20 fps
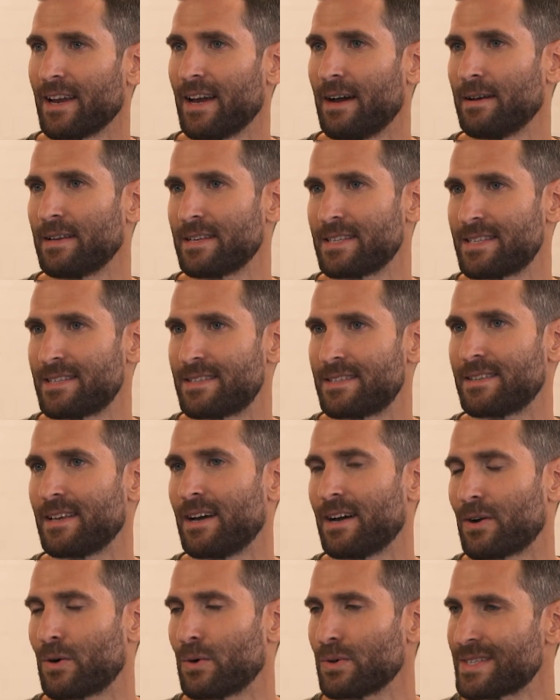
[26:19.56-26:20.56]
a
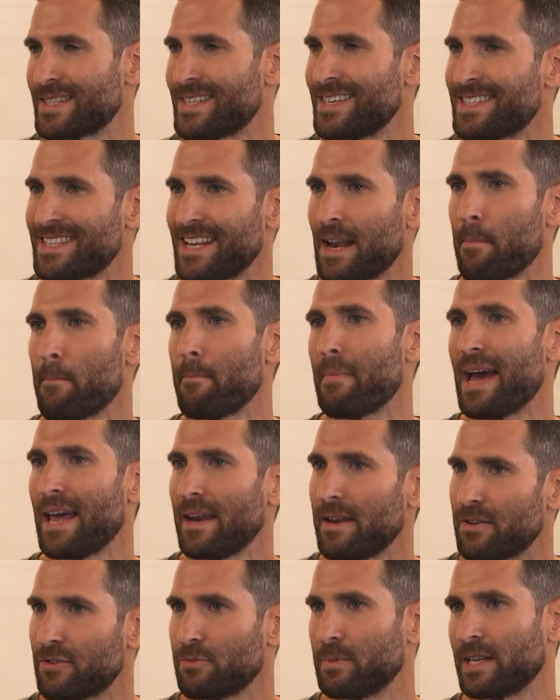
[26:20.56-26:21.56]
consistent
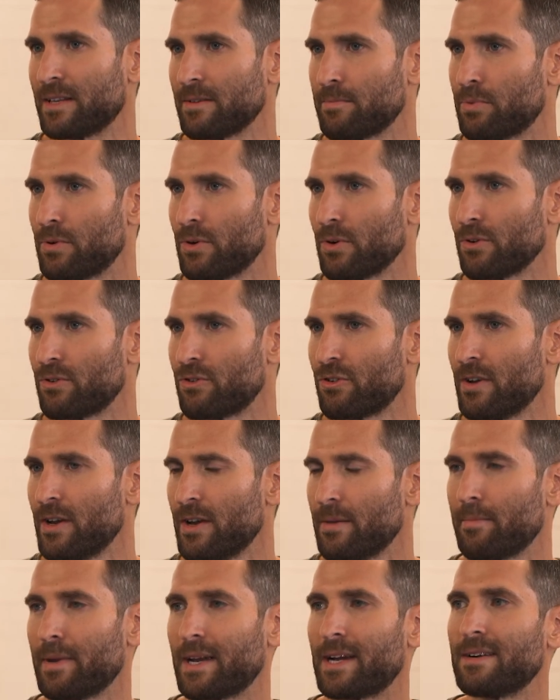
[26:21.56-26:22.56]
management approach
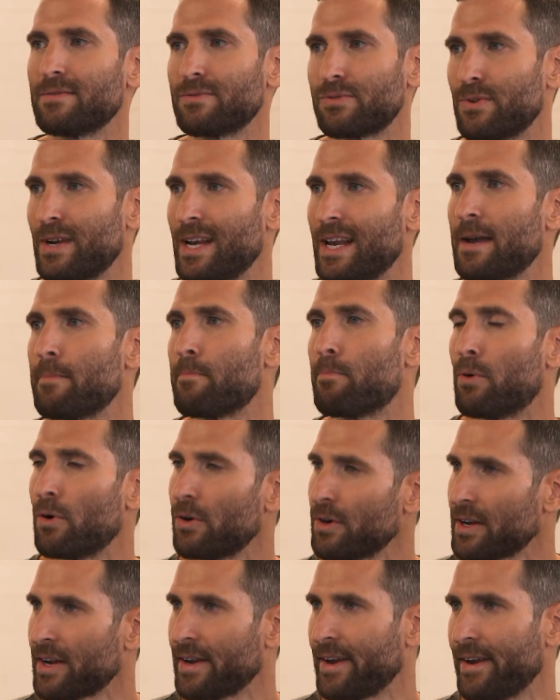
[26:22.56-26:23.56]
becomes really
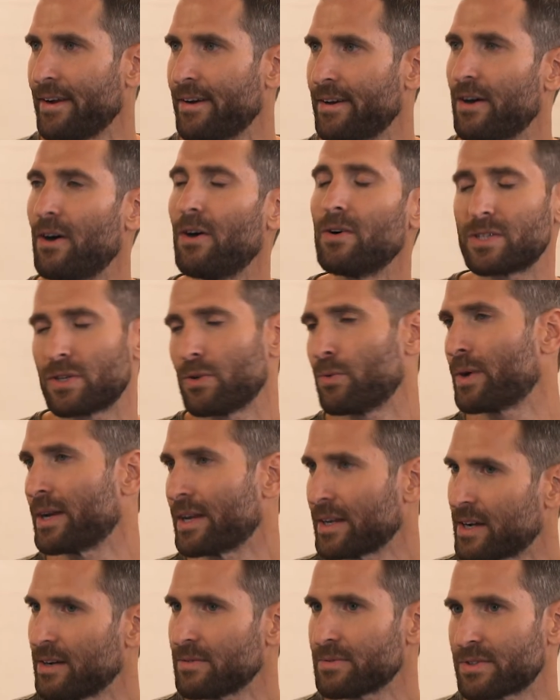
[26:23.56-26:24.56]
important here, also when
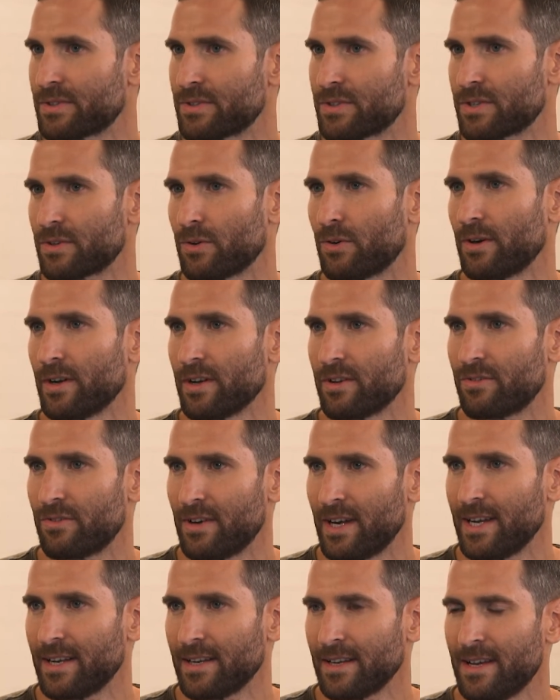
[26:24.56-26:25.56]
it comes to storage,
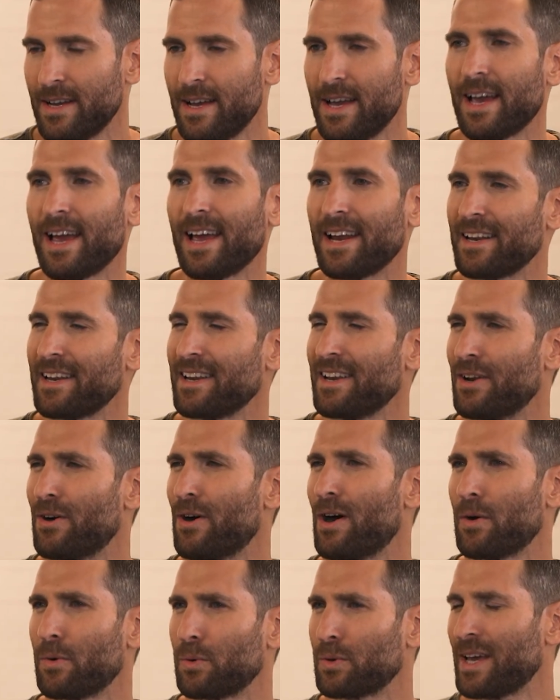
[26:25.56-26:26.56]
right? Mm-hmm. And
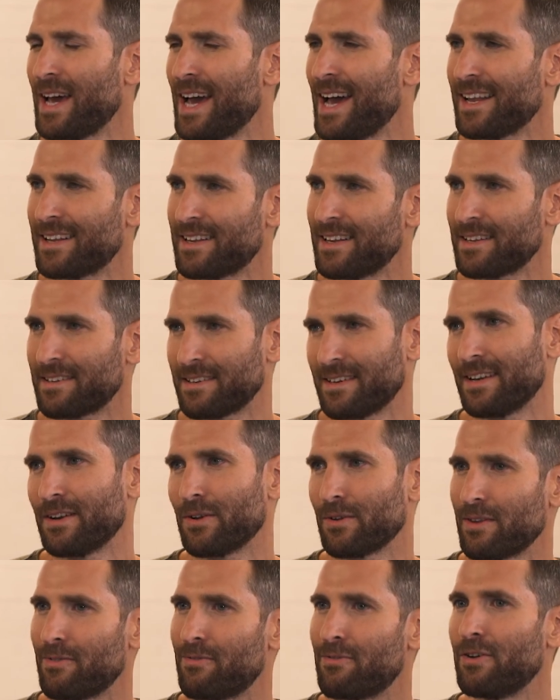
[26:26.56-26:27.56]
I would add that
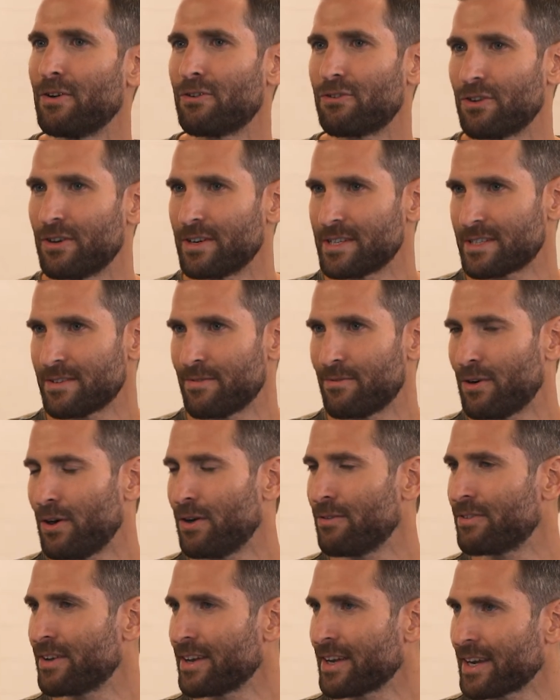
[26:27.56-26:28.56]
the future is
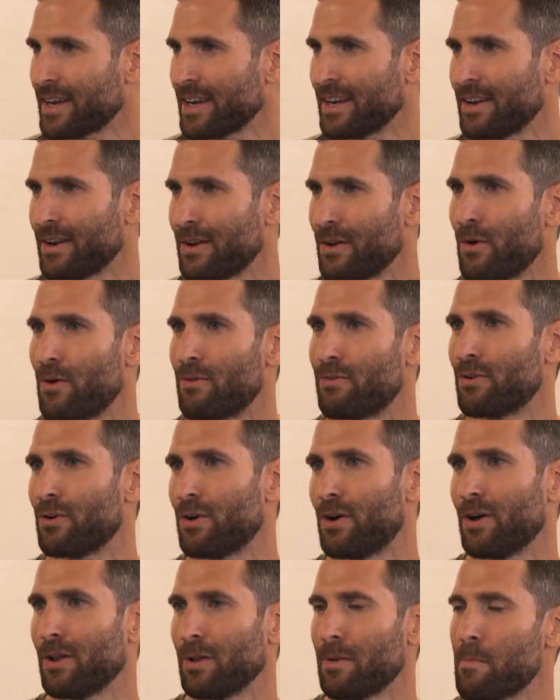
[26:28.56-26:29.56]
evolving in an
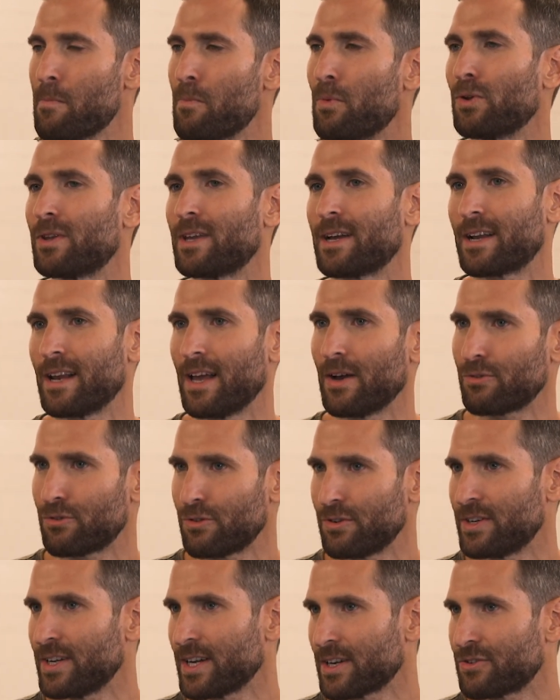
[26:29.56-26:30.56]
overall multi-cloud
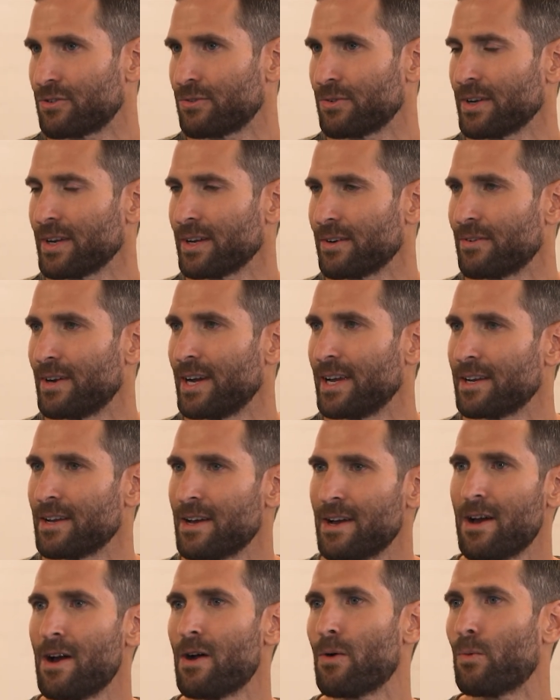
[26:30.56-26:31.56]
trajectory, right?
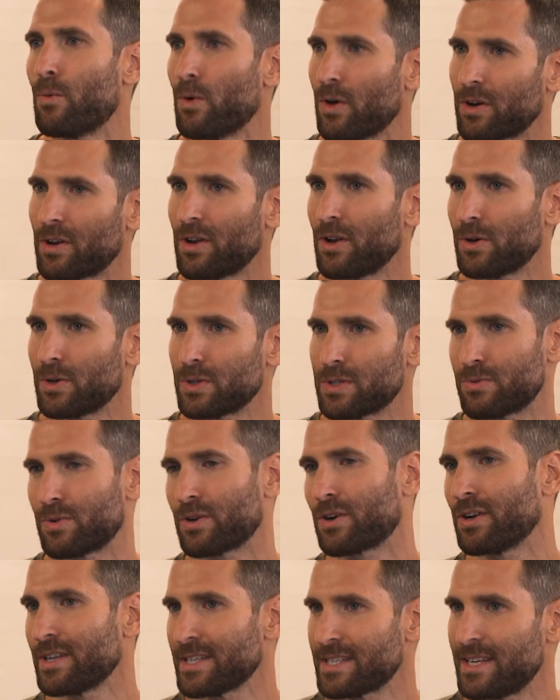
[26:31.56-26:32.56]
Workloads,
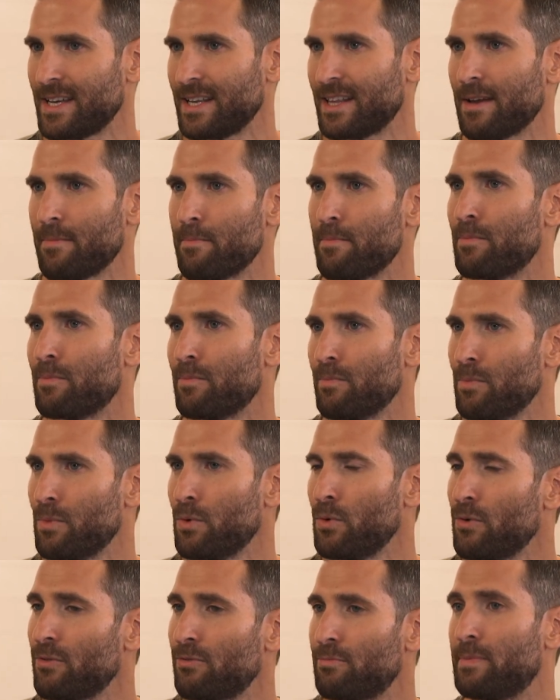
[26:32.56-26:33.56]
we're going to see them
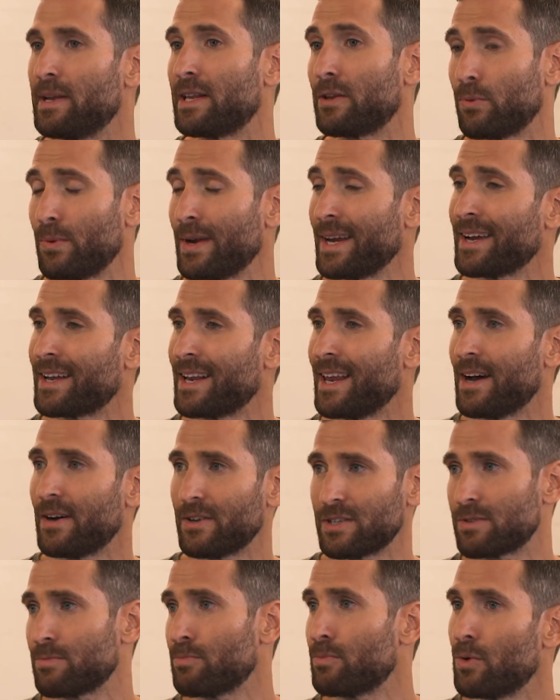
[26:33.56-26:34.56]
move between
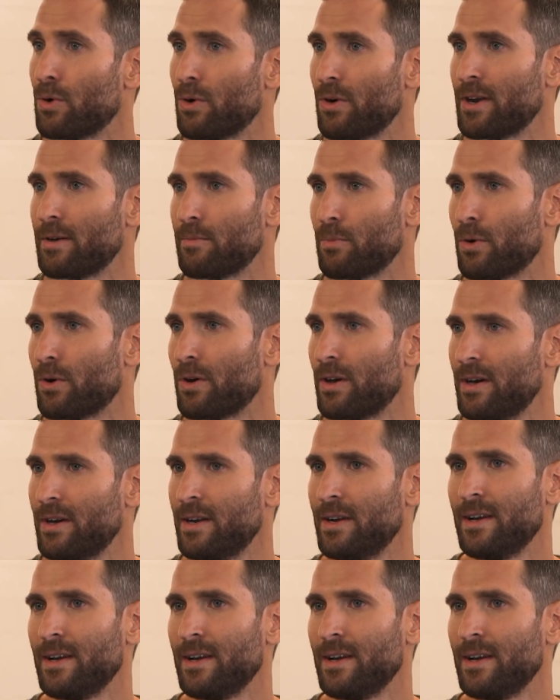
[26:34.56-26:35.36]
clouds more and more.